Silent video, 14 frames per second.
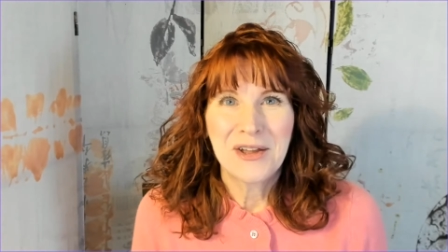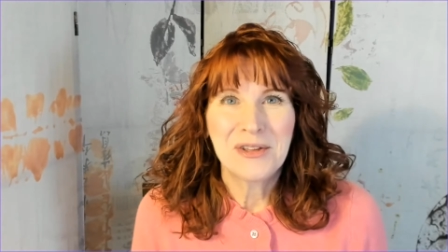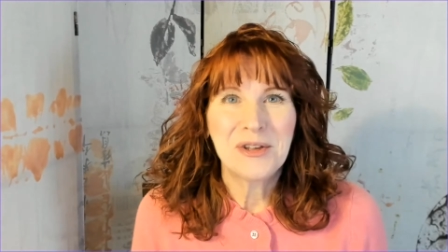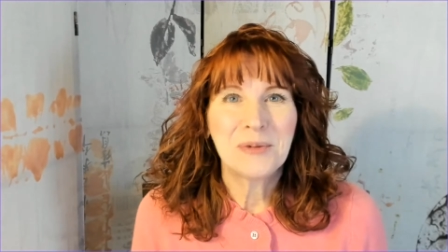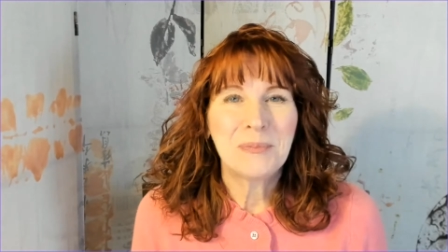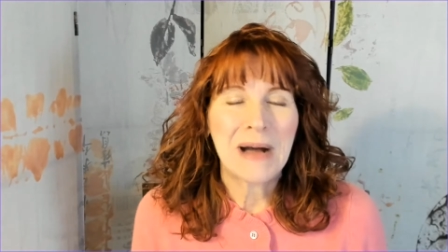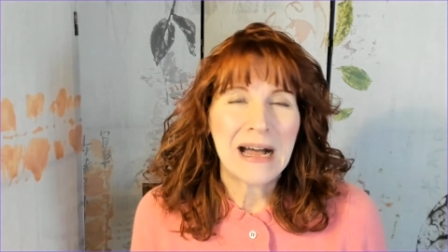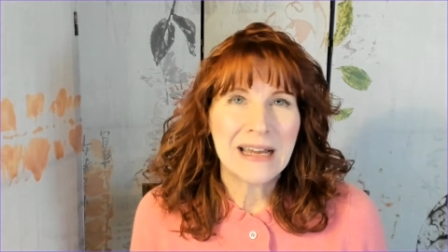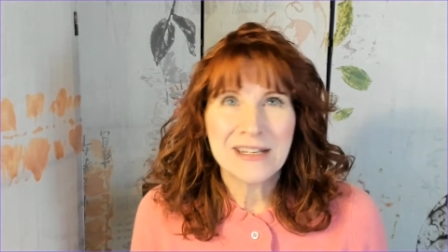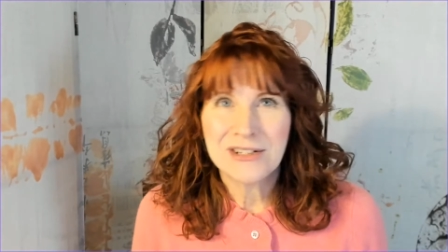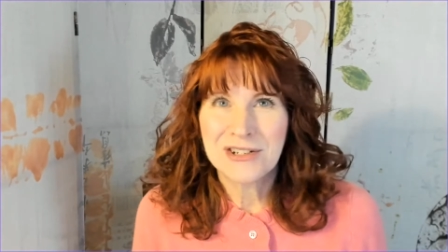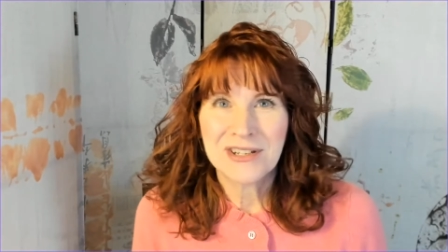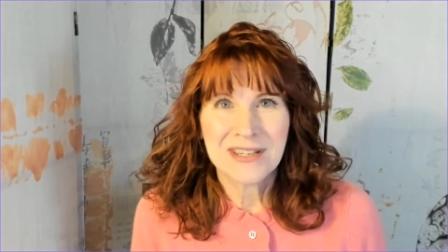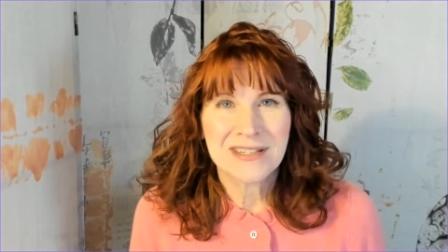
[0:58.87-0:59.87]
Your
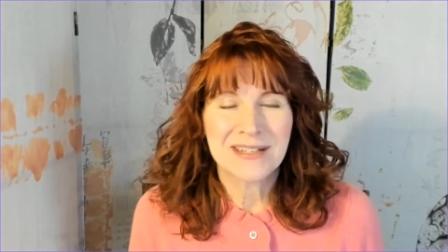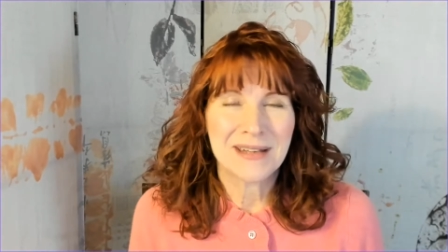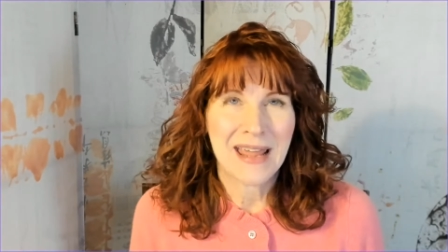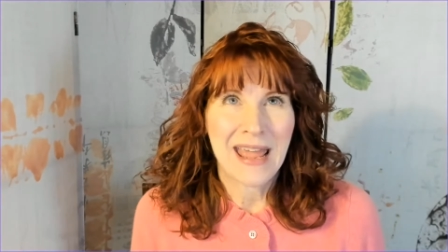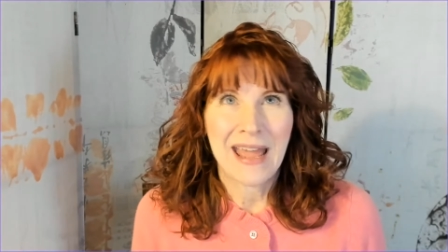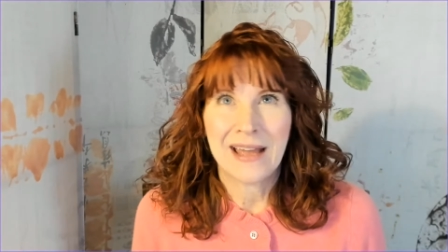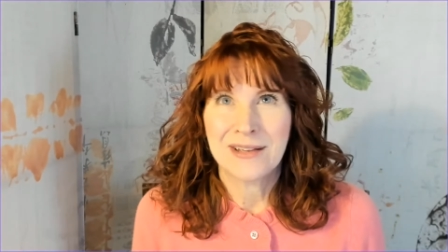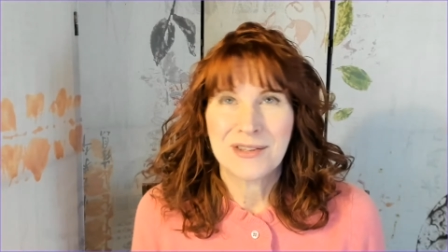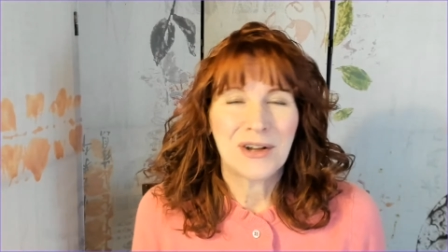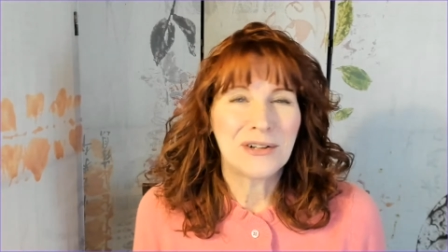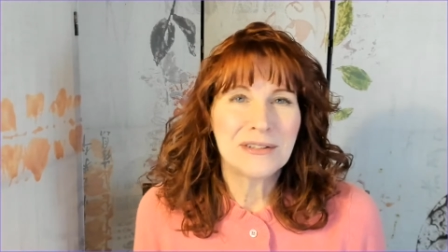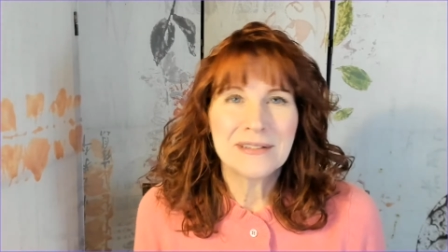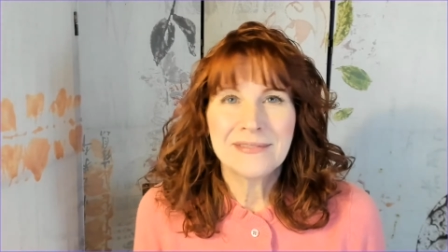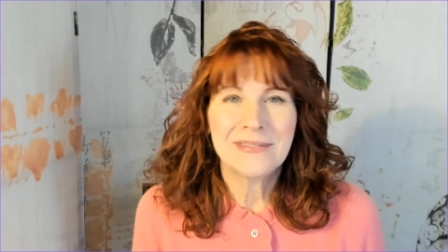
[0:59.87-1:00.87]
body just has
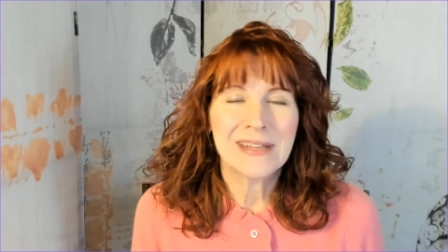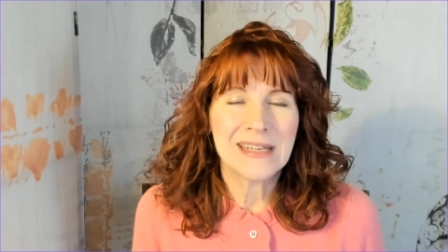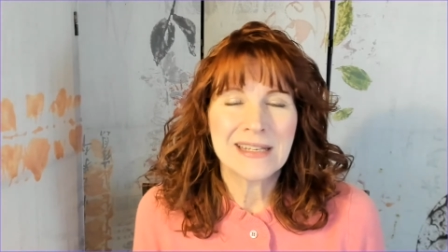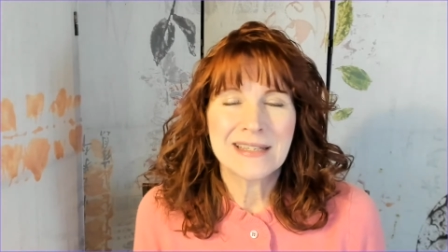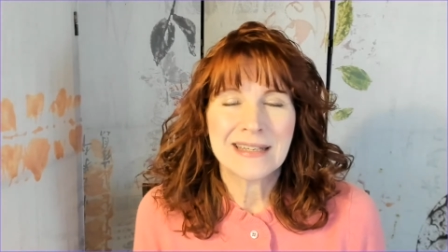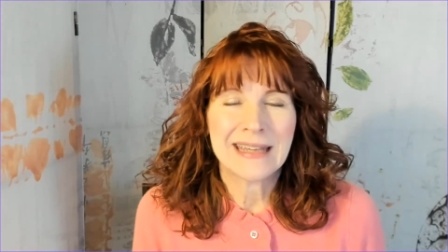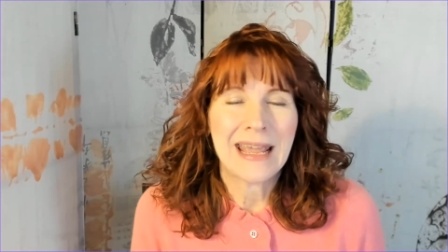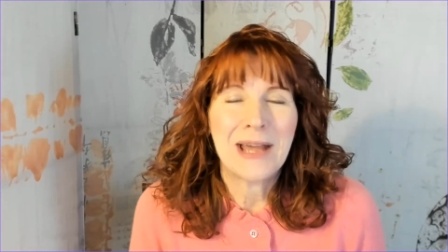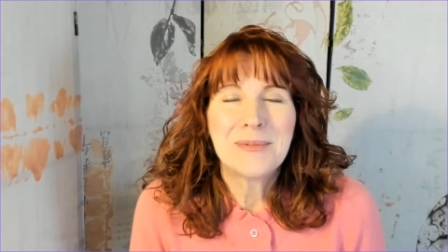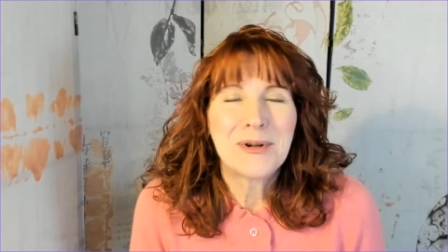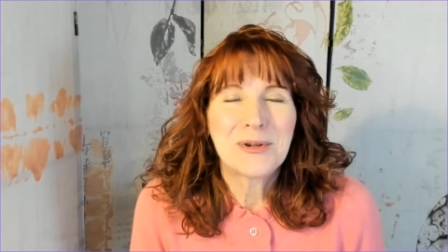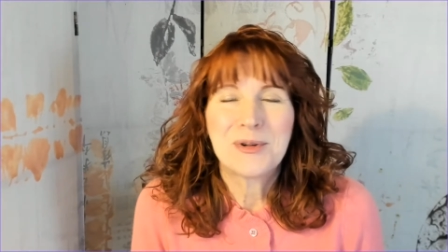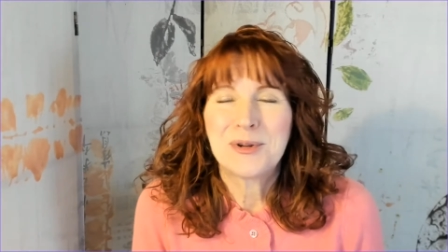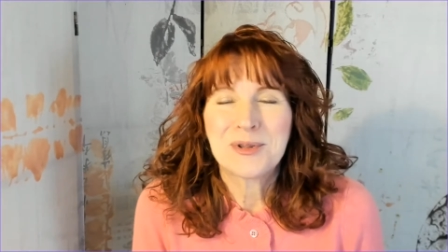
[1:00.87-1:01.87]
all of these
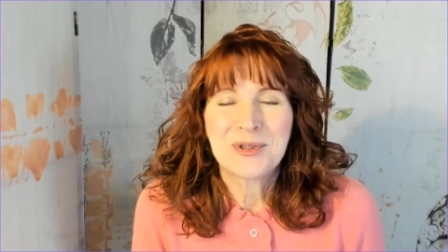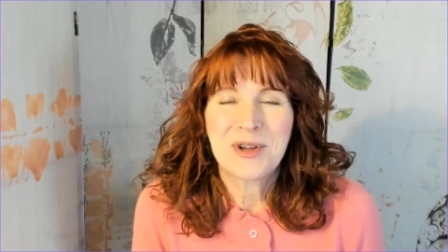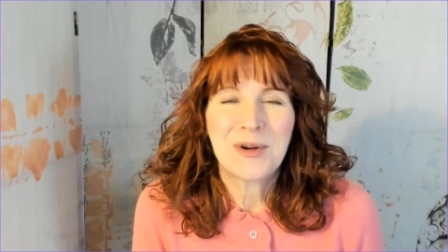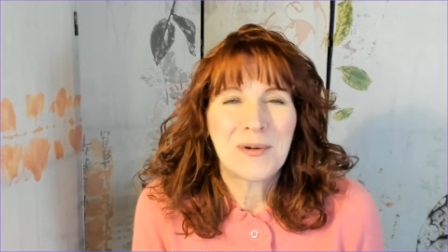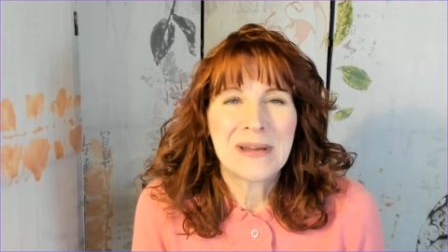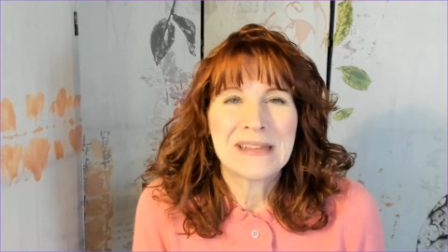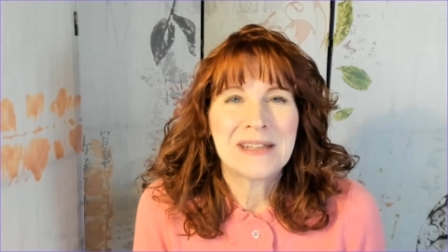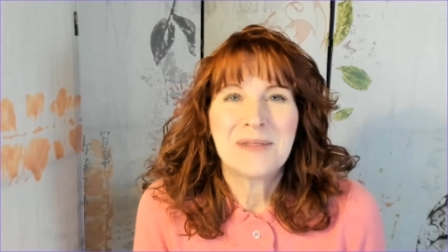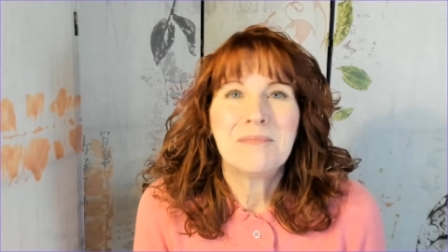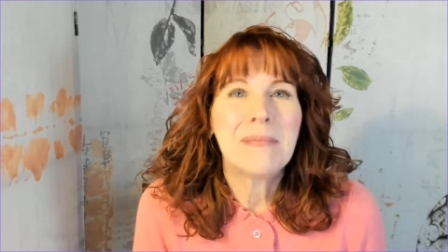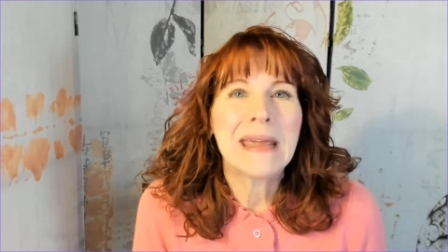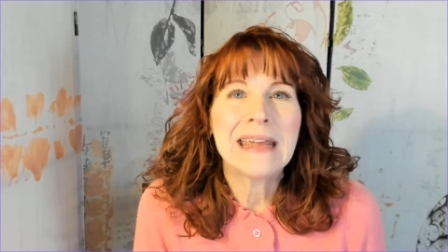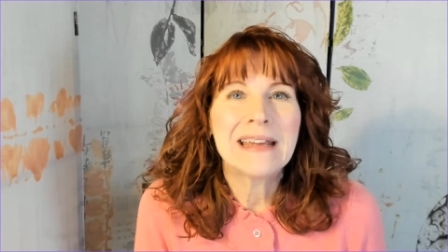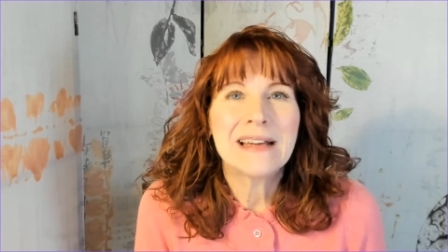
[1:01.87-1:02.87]
chemicals going that
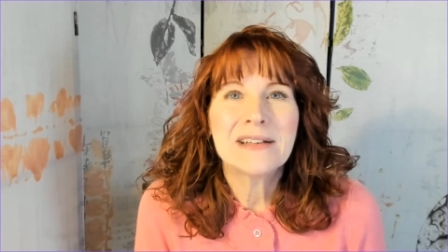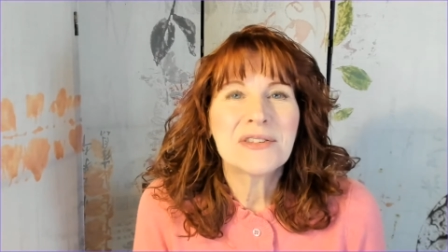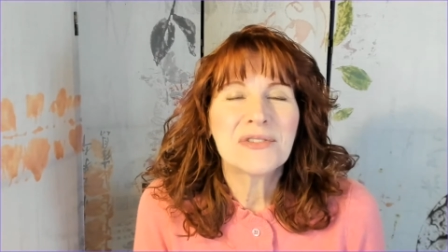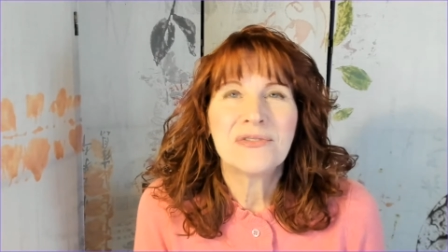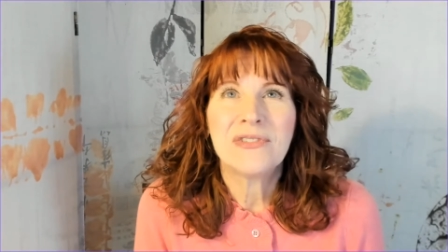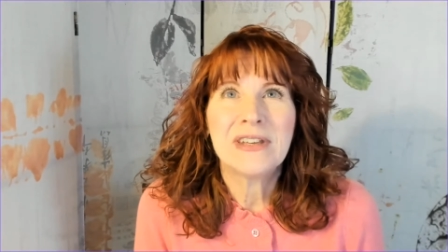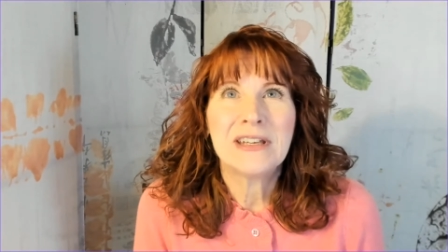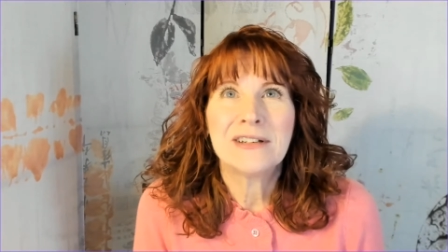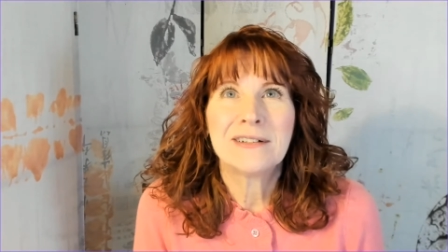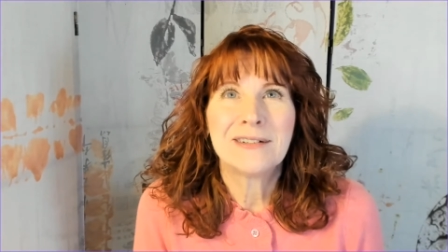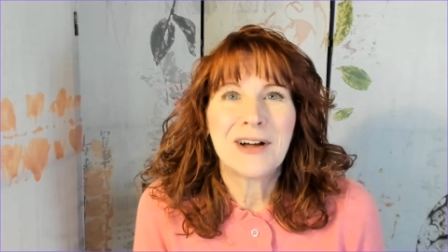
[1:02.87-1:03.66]
make us feel